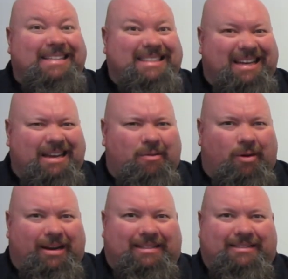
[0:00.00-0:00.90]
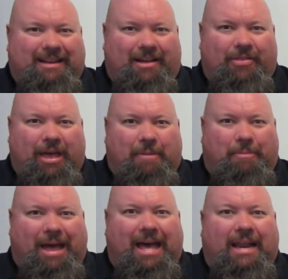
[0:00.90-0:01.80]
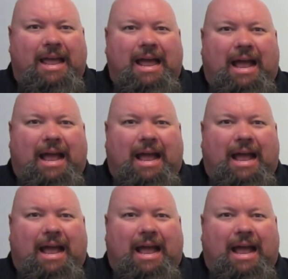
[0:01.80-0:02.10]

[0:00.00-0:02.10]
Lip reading: tell you what, it's not that bad.